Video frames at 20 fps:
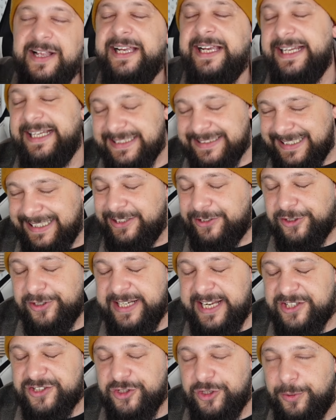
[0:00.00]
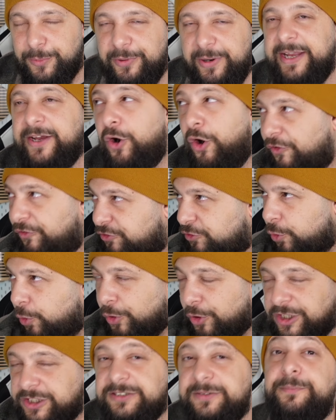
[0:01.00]
It is international break, of
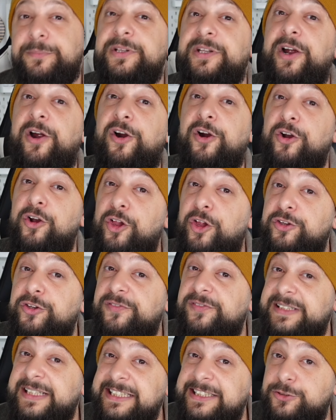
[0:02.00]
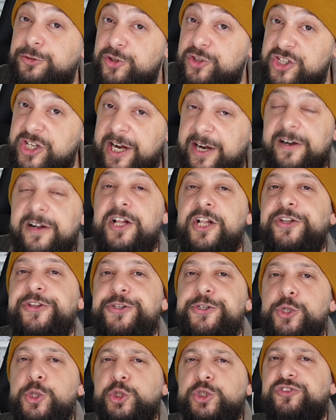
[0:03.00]
course, but there are a lot of things to share.
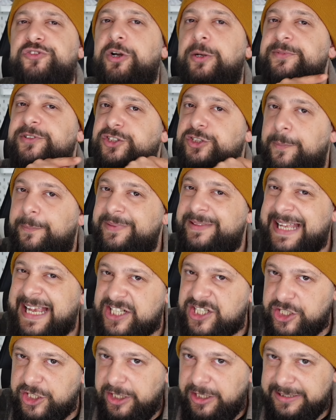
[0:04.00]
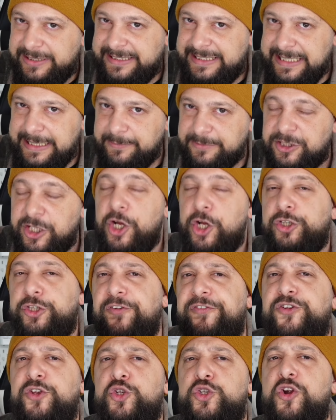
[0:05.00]
News from some national teams, the
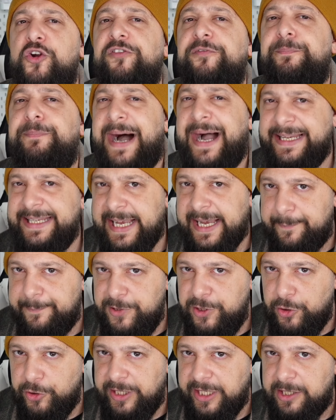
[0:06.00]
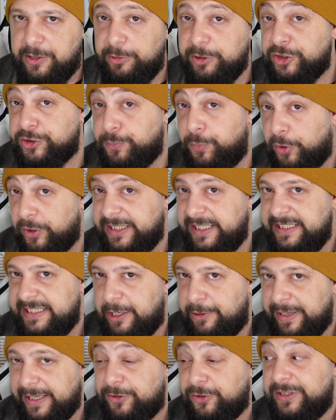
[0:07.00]
future of Bayern Munich with a sporting
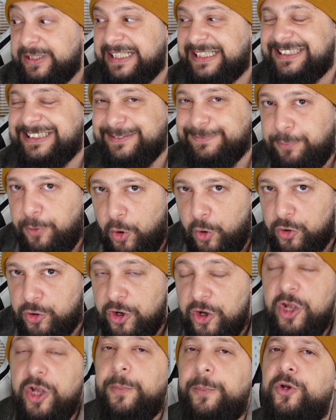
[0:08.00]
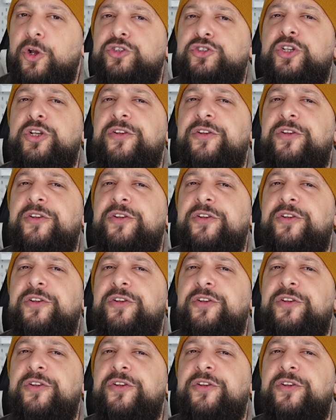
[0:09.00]
director that spoke, but also